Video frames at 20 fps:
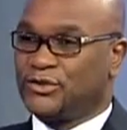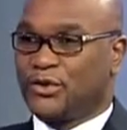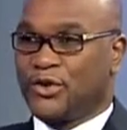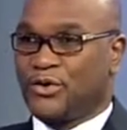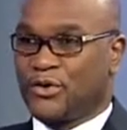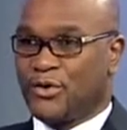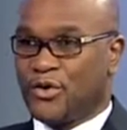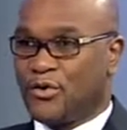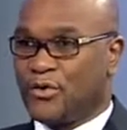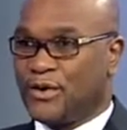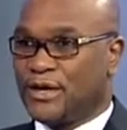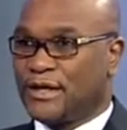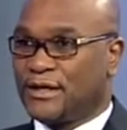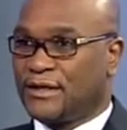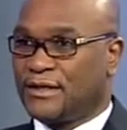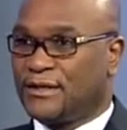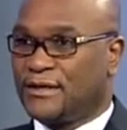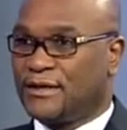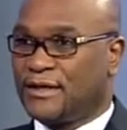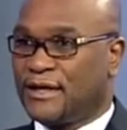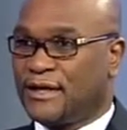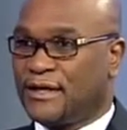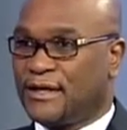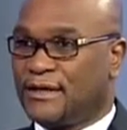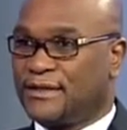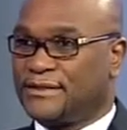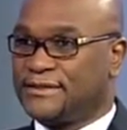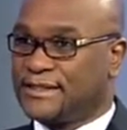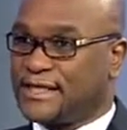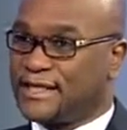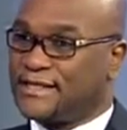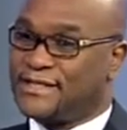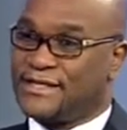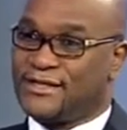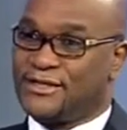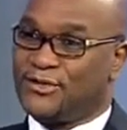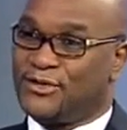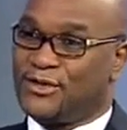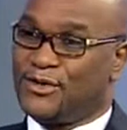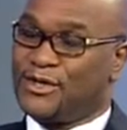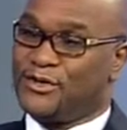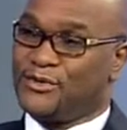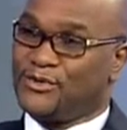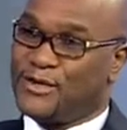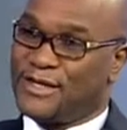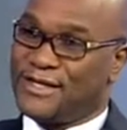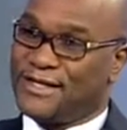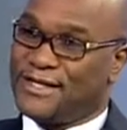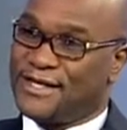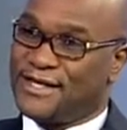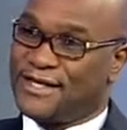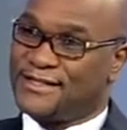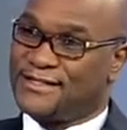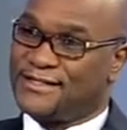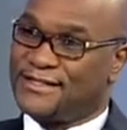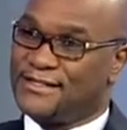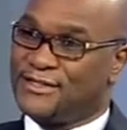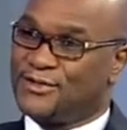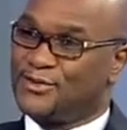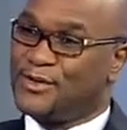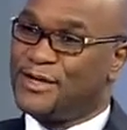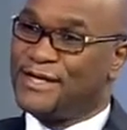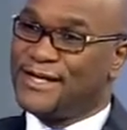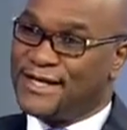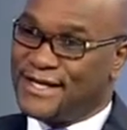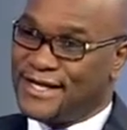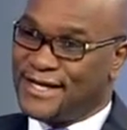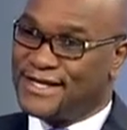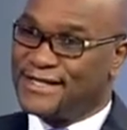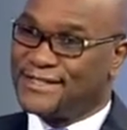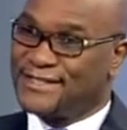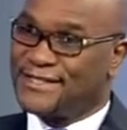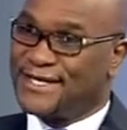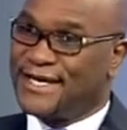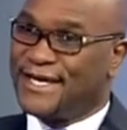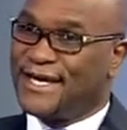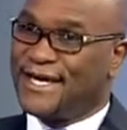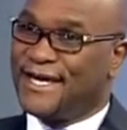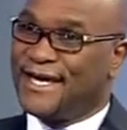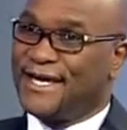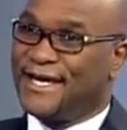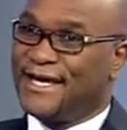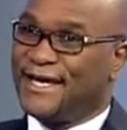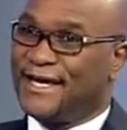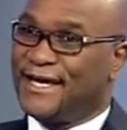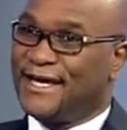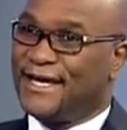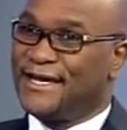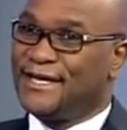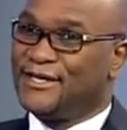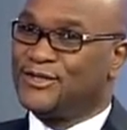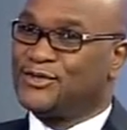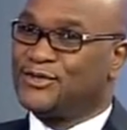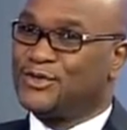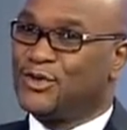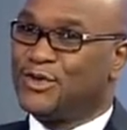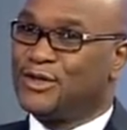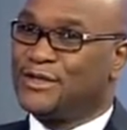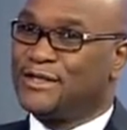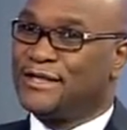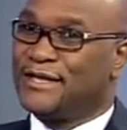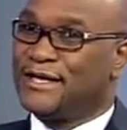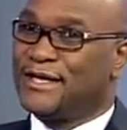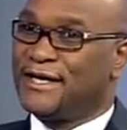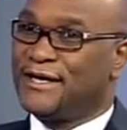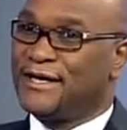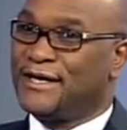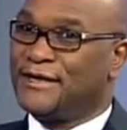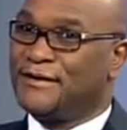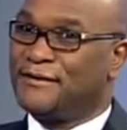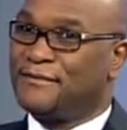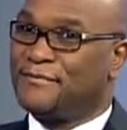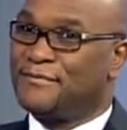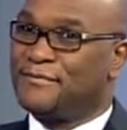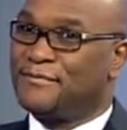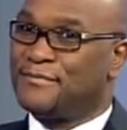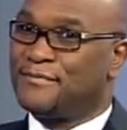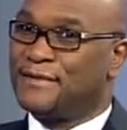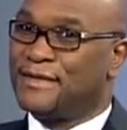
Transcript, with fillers: is ongoing. Uh, it started only 20 years. 20 years uh, is not uh, uh